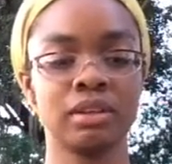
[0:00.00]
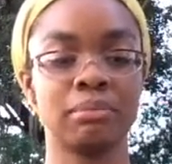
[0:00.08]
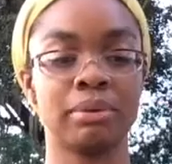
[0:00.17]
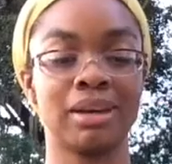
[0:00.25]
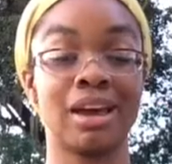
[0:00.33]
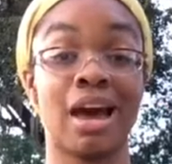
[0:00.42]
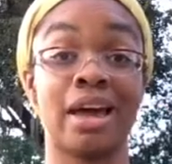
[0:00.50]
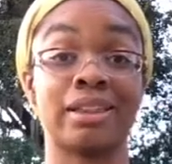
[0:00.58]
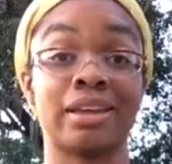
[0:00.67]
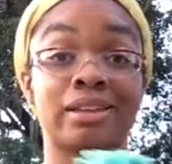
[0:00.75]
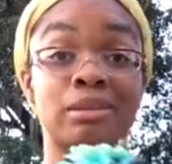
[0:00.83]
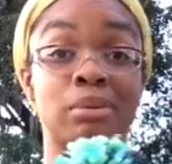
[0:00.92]
But I
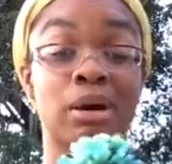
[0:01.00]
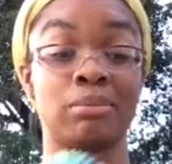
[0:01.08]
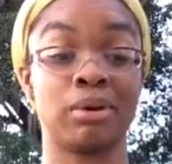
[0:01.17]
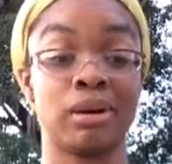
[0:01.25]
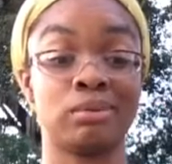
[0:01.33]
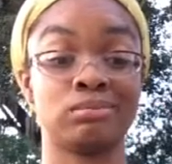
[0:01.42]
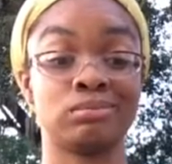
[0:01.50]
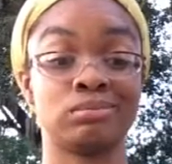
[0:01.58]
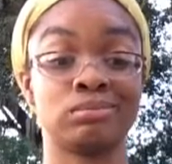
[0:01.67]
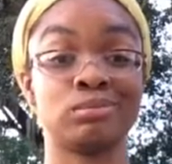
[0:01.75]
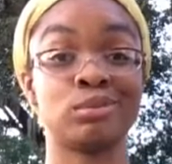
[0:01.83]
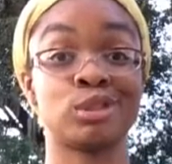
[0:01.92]
like the pom-pom,
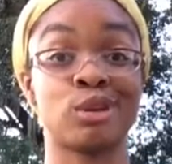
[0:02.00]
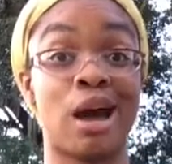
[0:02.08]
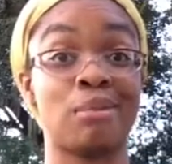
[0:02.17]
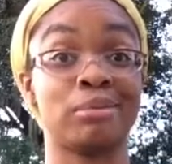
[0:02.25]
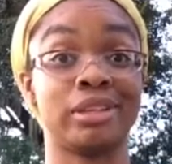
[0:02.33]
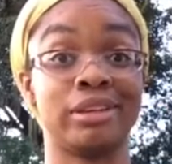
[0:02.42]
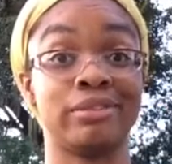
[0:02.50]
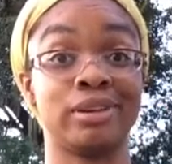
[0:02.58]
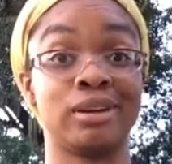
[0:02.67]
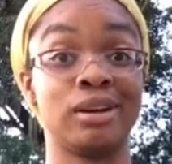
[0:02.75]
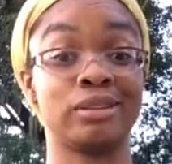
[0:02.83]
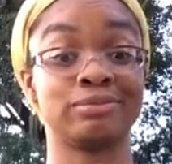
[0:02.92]
so I'm gonna leave it on.